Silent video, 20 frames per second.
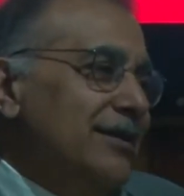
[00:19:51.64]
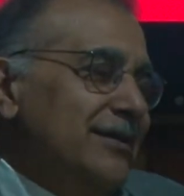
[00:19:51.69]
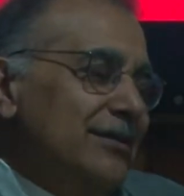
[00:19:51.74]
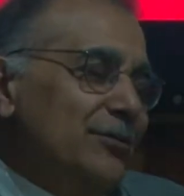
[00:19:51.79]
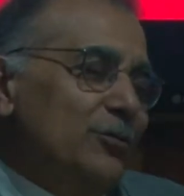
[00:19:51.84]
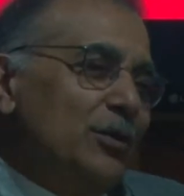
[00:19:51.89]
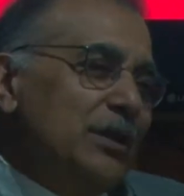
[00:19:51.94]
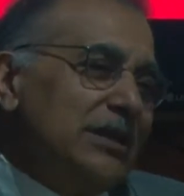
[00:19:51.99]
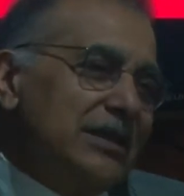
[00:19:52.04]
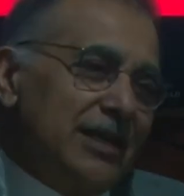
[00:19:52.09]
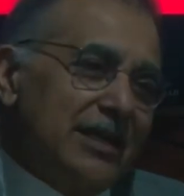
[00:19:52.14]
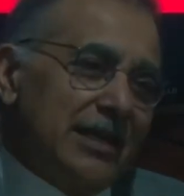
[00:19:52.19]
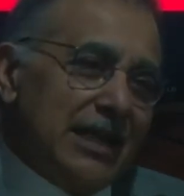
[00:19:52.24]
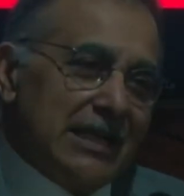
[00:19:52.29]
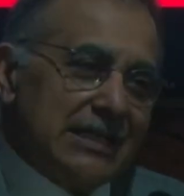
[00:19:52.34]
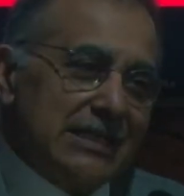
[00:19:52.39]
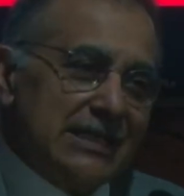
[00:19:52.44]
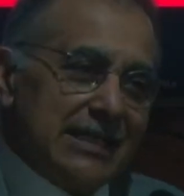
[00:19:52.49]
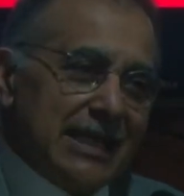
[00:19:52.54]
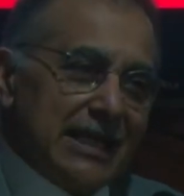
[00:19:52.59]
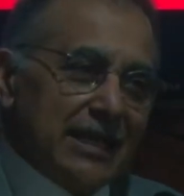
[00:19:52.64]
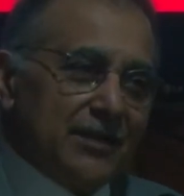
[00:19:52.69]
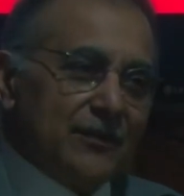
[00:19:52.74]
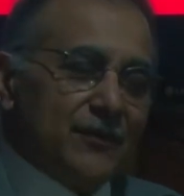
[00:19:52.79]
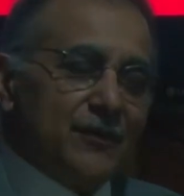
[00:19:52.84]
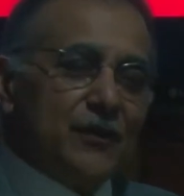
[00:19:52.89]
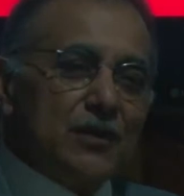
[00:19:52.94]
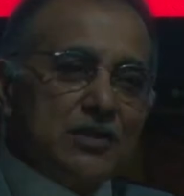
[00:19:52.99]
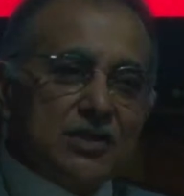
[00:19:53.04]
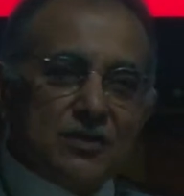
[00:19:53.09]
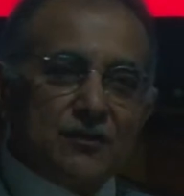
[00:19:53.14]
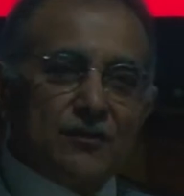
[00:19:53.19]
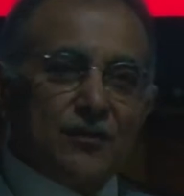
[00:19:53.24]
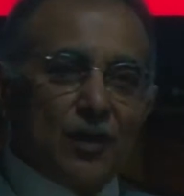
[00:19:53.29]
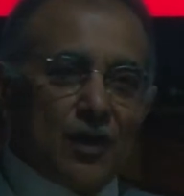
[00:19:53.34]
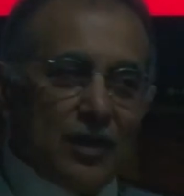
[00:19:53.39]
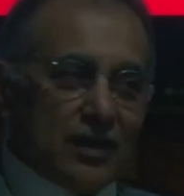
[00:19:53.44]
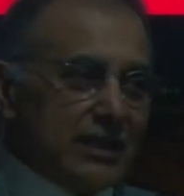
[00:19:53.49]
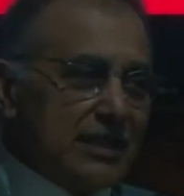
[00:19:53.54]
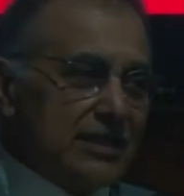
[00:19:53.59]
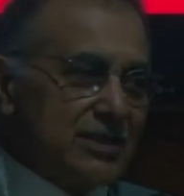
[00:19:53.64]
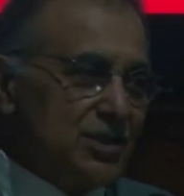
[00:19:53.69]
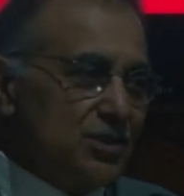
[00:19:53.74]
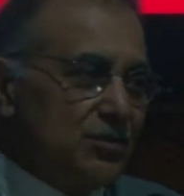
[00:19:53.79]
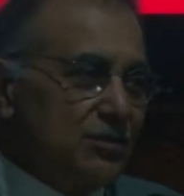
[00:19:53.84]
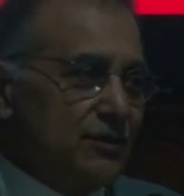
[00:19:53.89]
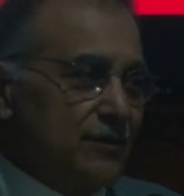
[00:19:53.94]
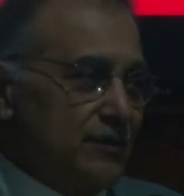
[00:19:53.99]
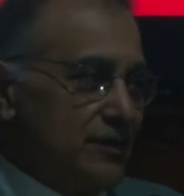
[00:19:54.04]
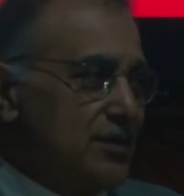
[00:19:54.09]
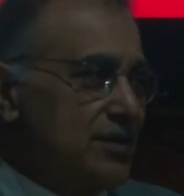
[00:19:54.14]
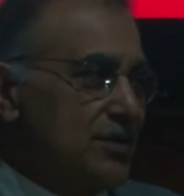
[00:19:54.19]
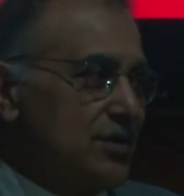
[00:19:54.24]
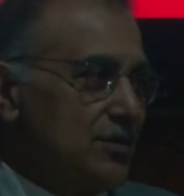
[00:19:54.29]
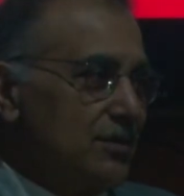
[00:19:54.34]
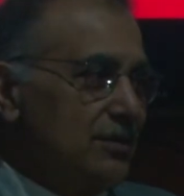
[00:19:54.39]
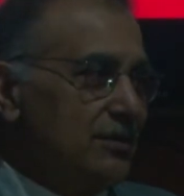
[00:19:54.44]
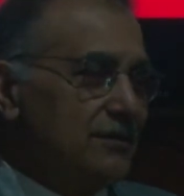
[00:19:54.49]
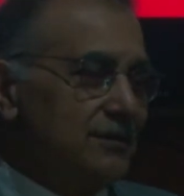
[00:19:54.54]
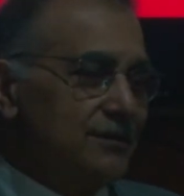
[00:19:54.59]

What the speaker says: What can I say? First of all, it's universal.